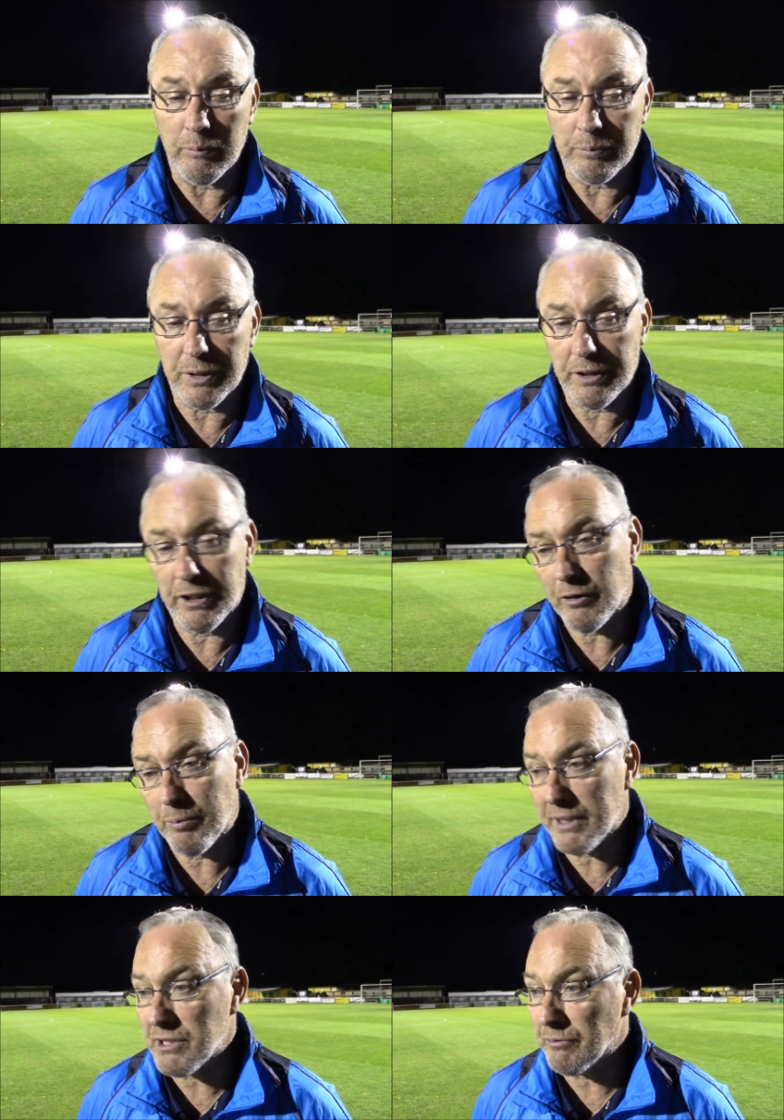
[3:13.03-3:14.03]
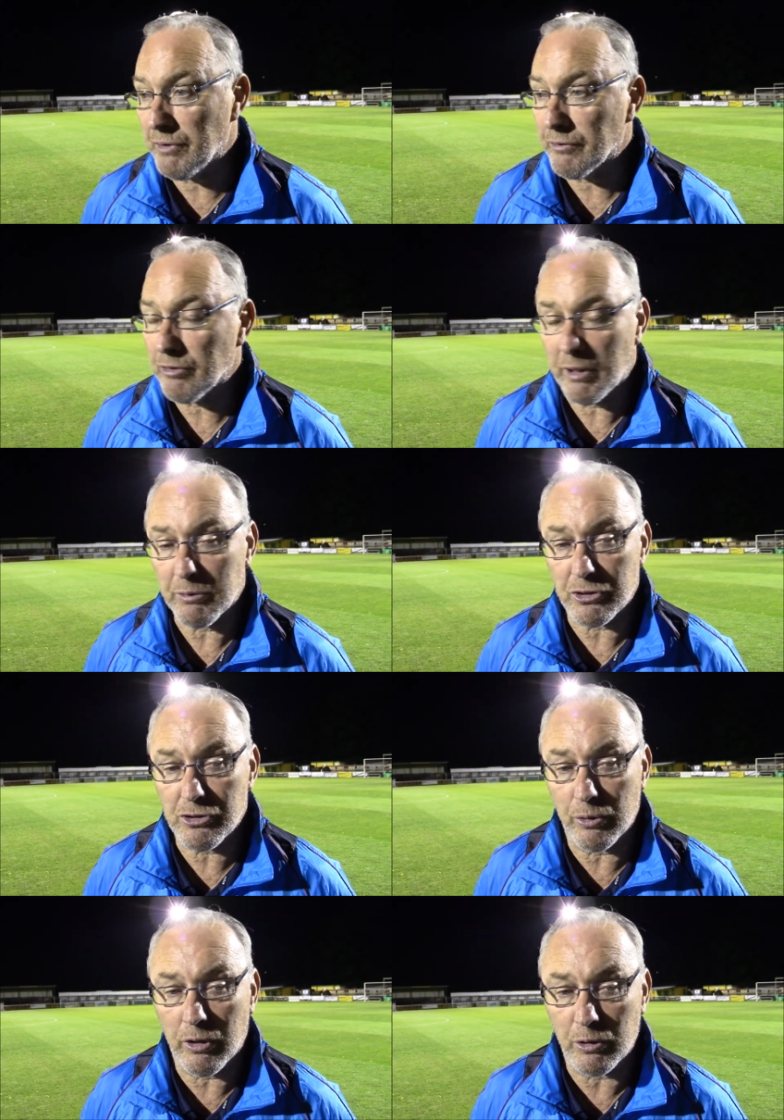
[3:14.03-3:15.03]
But the pleasing thing for me was the
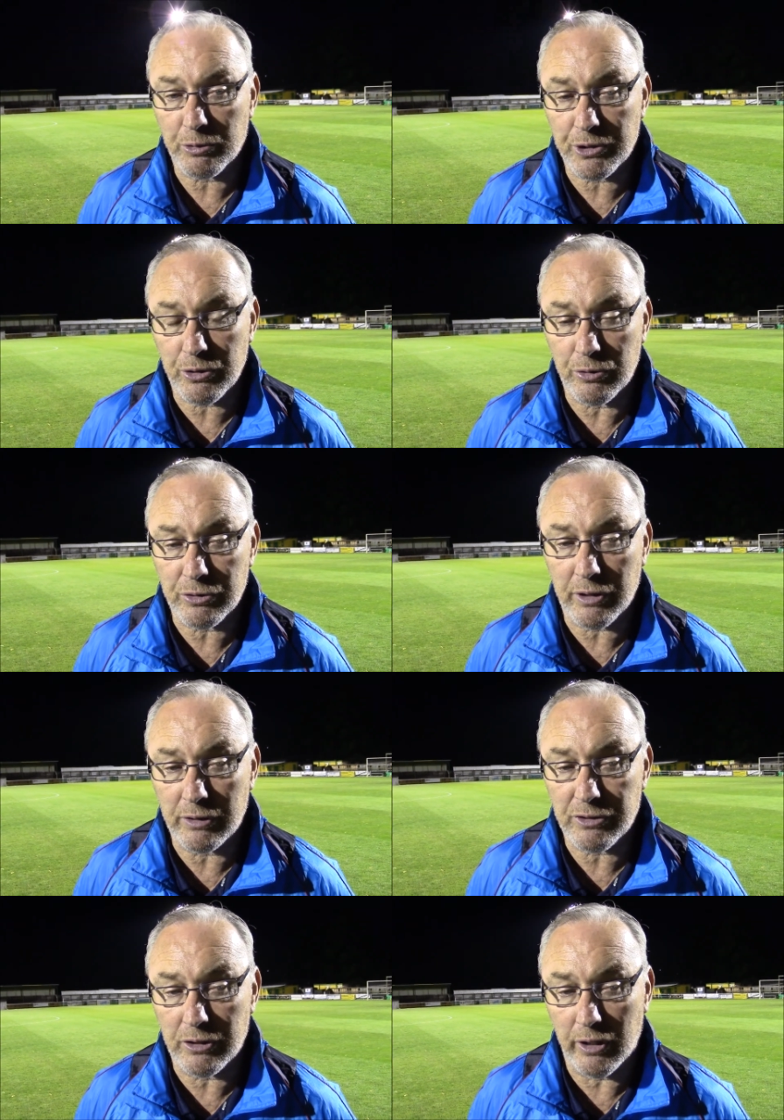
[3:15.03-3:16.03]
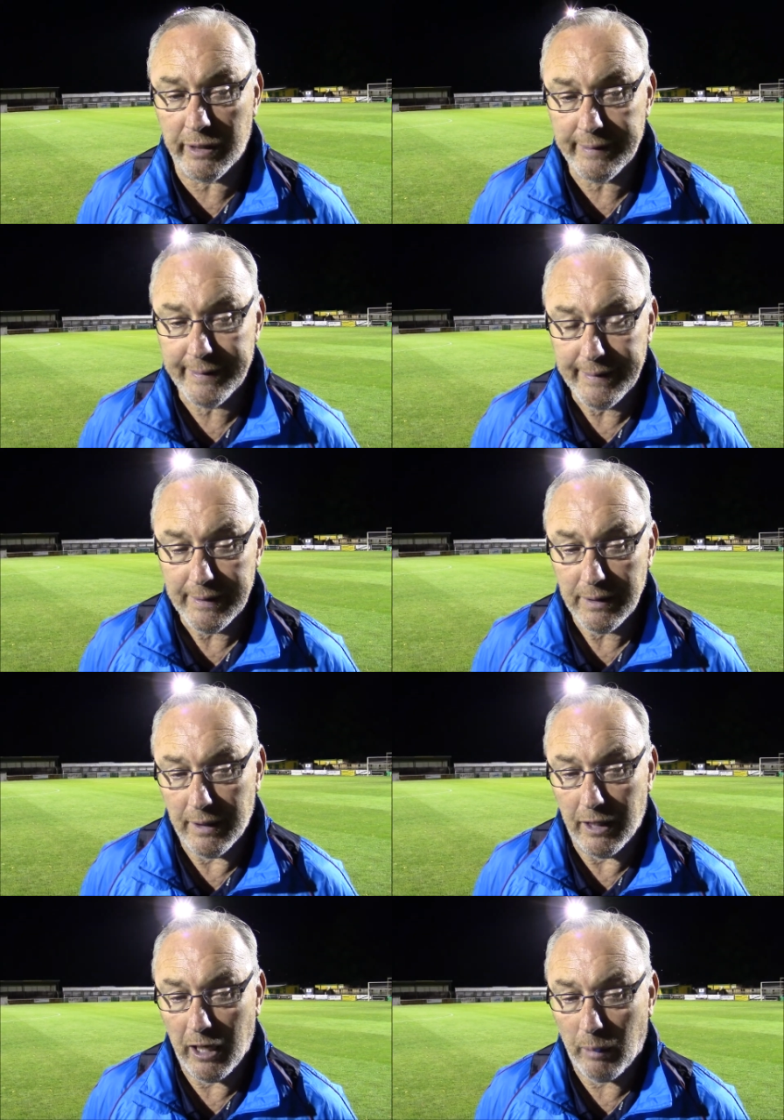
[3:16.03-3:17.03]
2 goals we scored tonight,
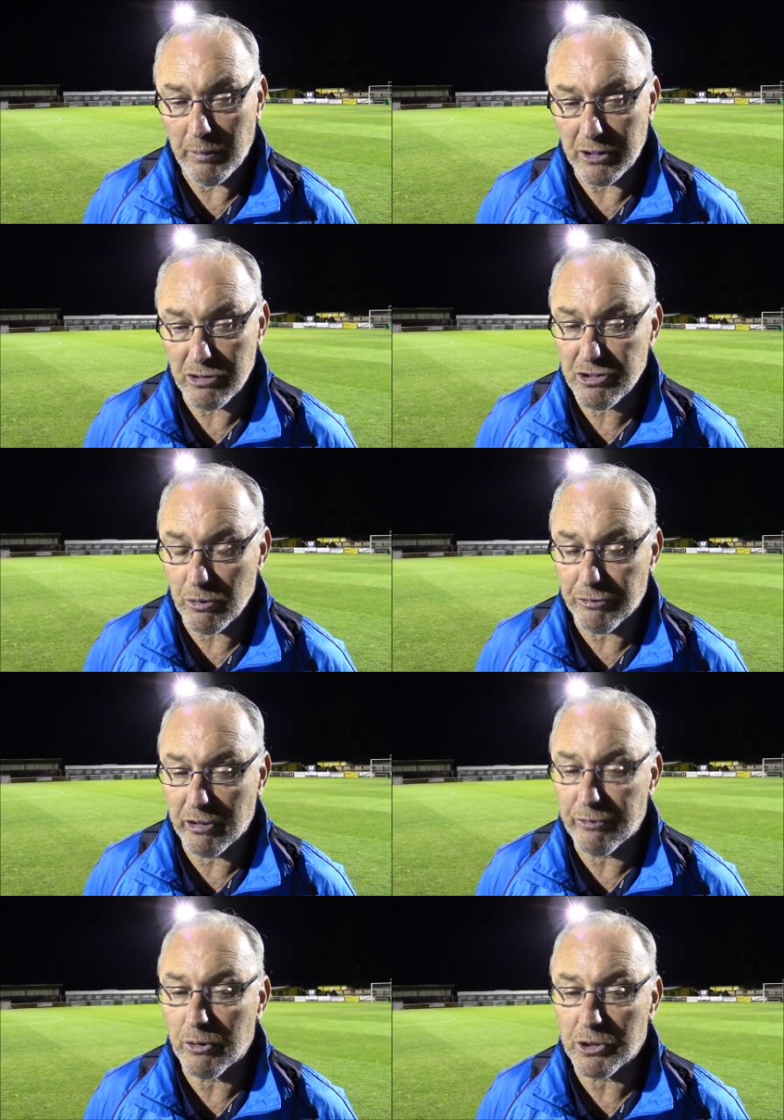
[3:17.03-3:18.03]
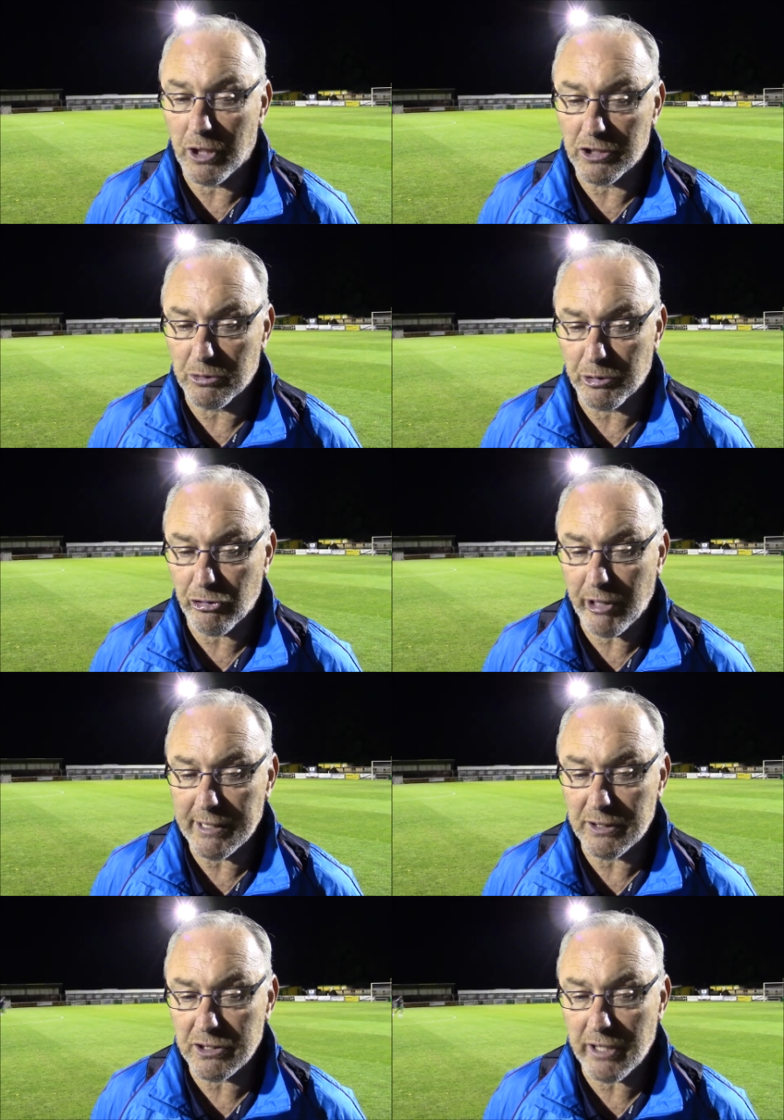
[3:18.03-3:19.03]
and the sort of 3 or 4 chances we
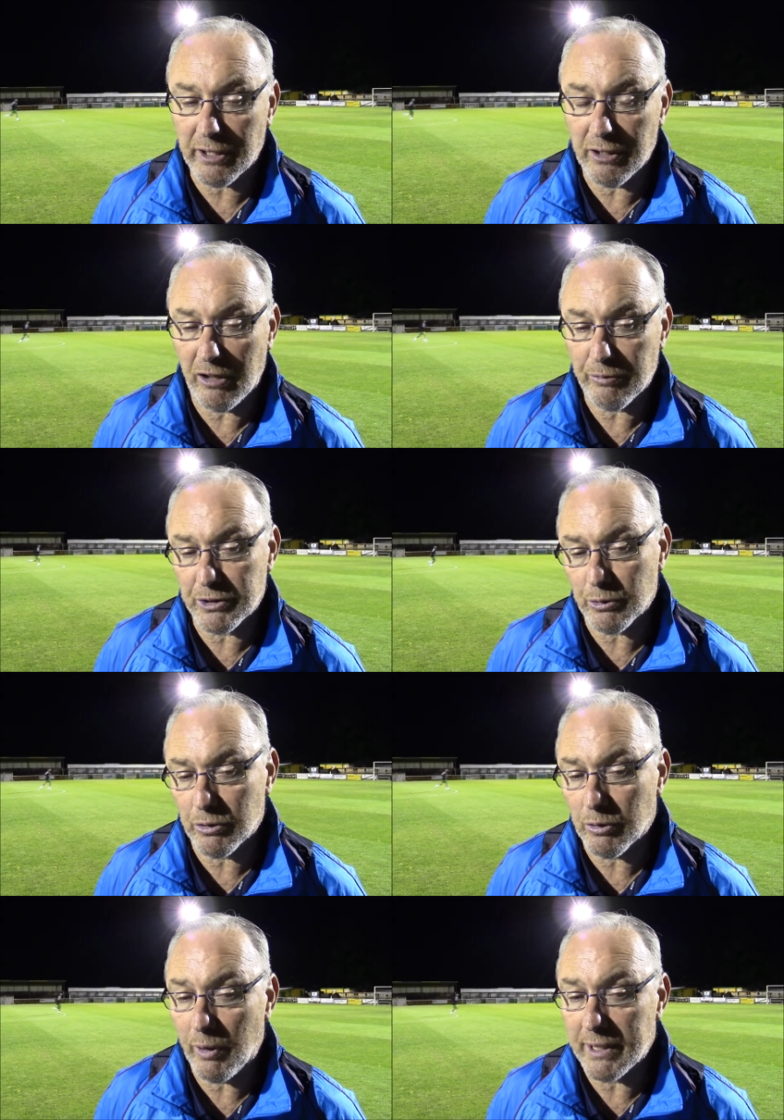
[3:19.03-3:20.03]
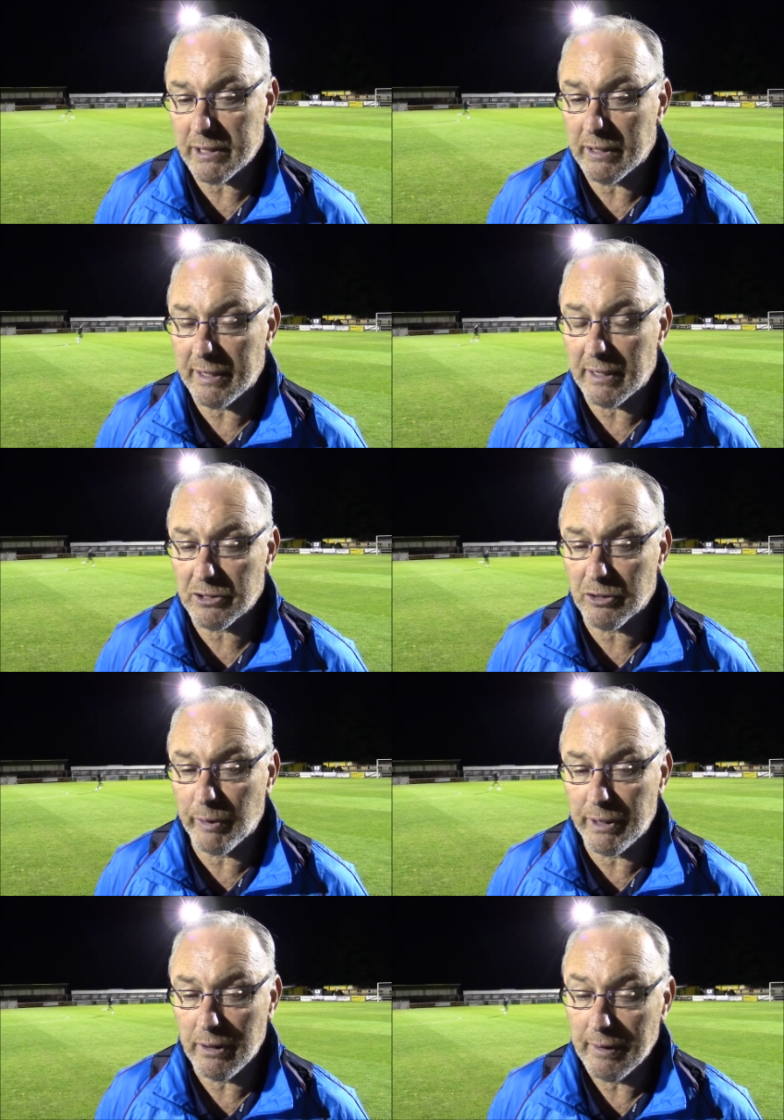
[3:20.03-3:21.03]
created in the second half, which could quite easily led us to
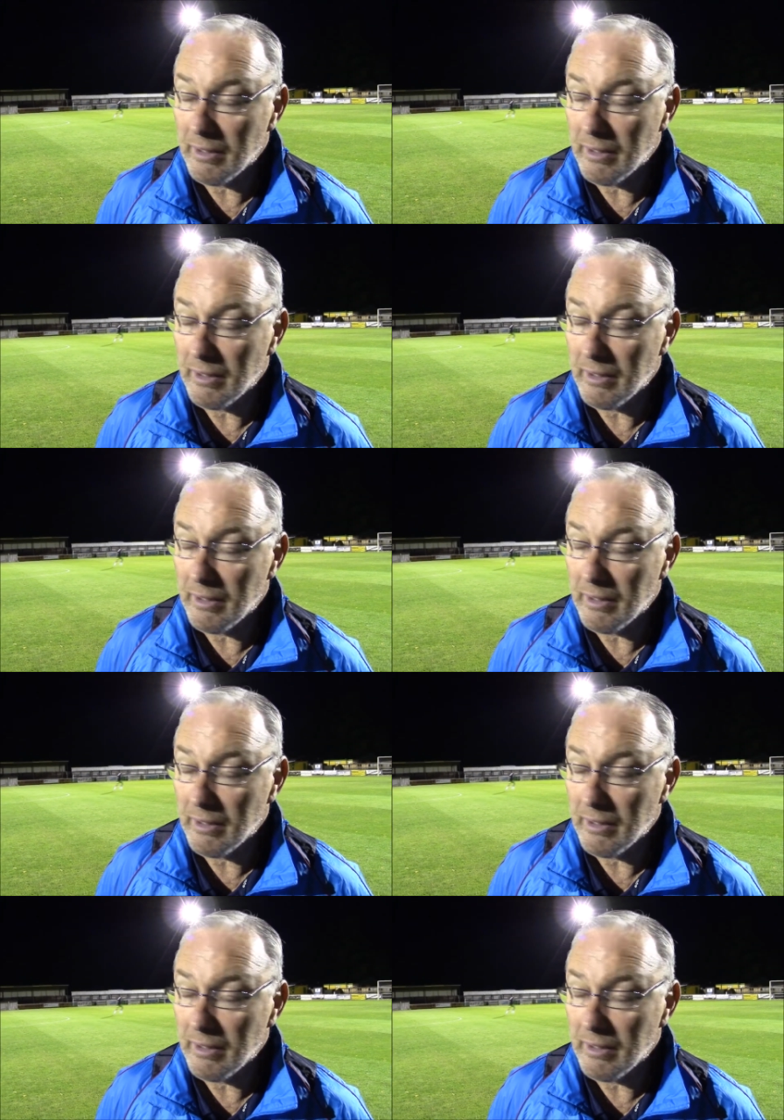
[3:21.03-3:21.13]
win.